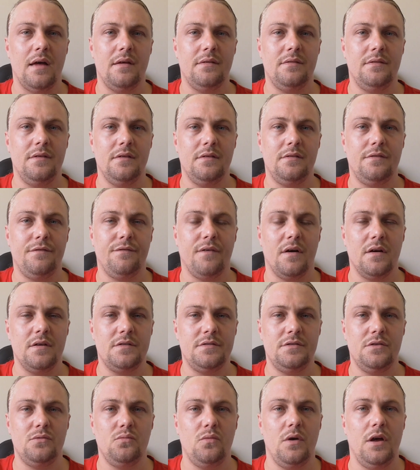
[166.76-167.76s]
this
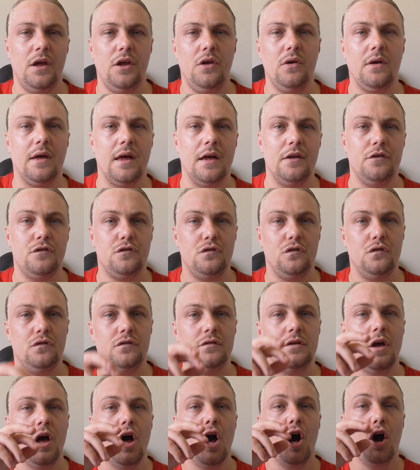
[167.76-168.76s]
function where you can
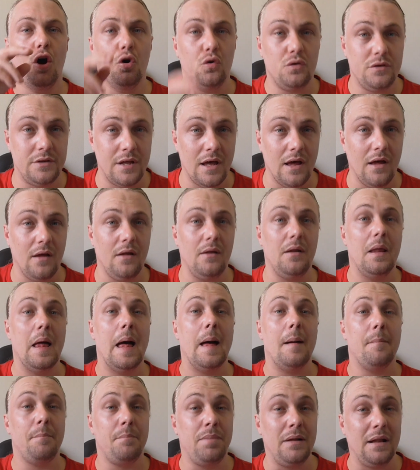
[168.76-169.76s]
choose hotel
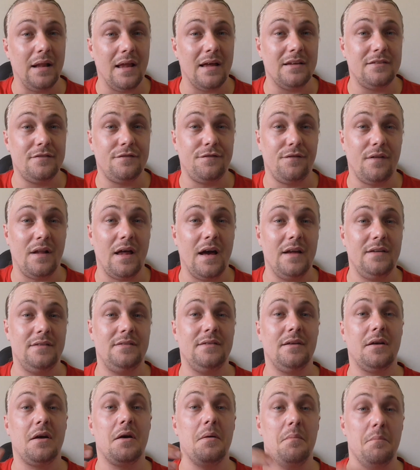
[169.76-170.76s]
plus
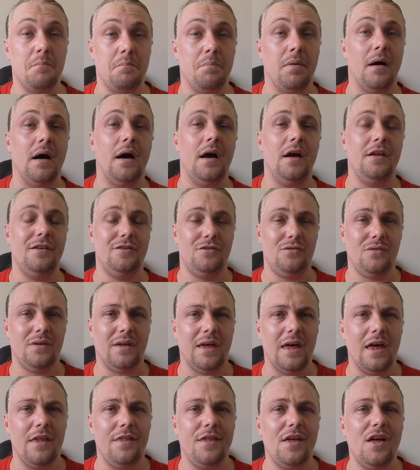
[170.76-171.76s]
flights combined
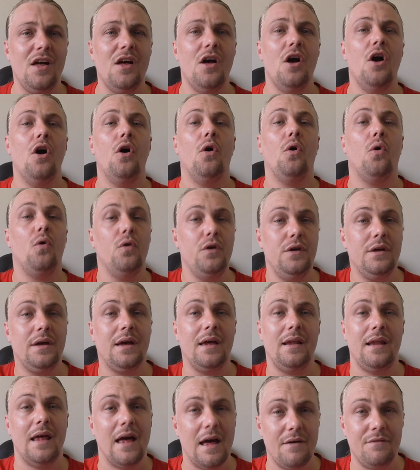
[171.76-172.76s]
together, or you
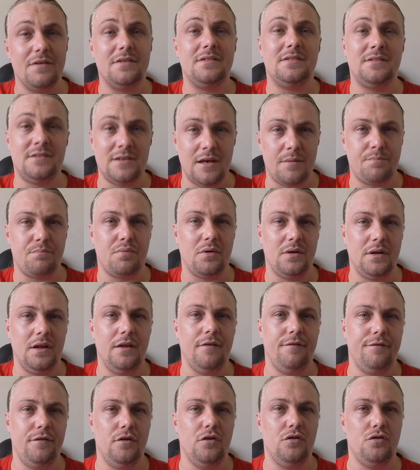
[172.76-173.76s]
can have it separate
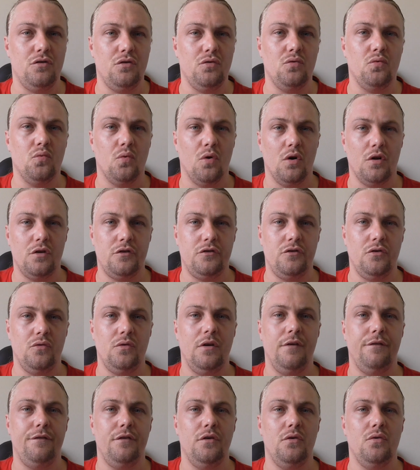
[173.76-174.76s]
if you do want to.
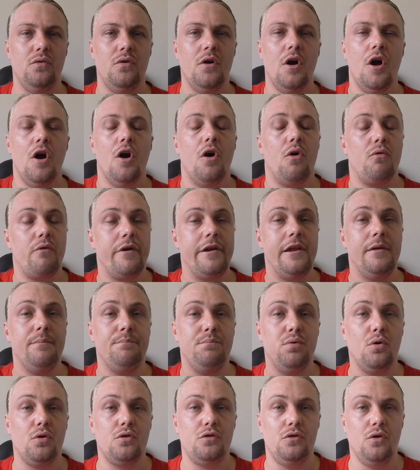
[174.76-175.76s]
If you already
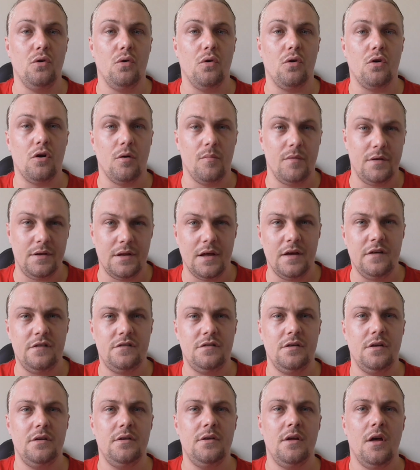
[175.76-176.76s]
booked your
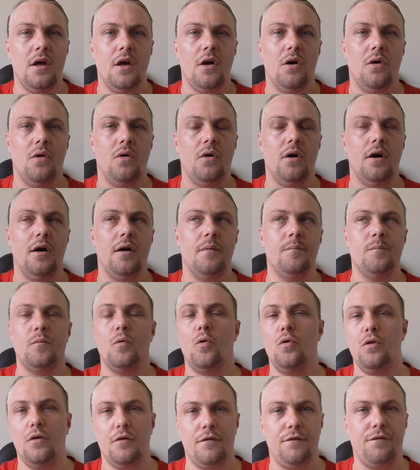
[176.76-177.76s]
accommodation
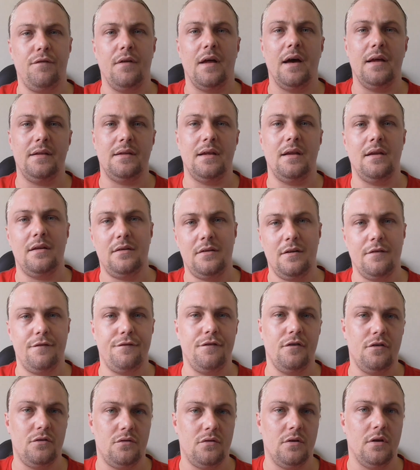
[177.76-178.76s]
or your flight at a
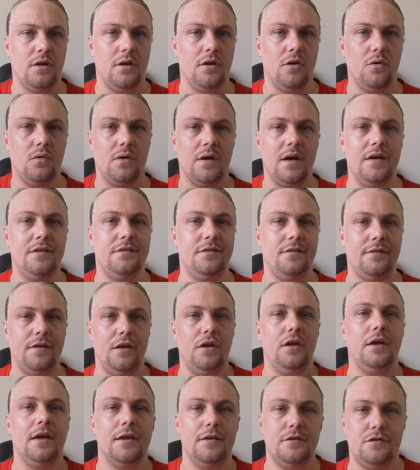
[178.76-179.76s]
different location, then
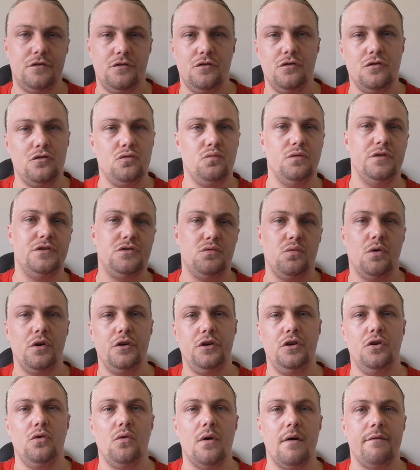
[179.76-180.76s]
you can choose which
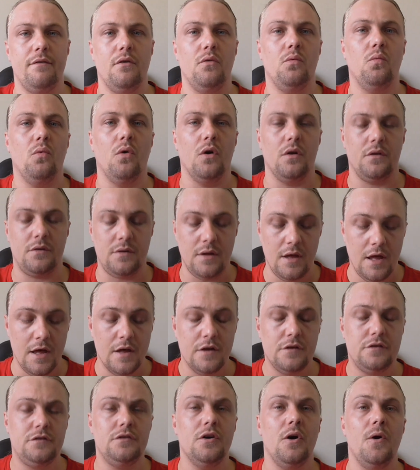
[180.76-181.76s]
one you ever want.
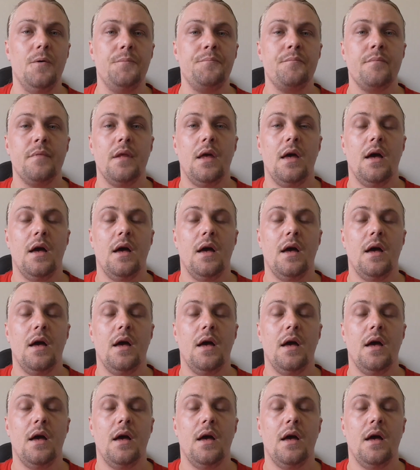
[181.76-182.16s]
So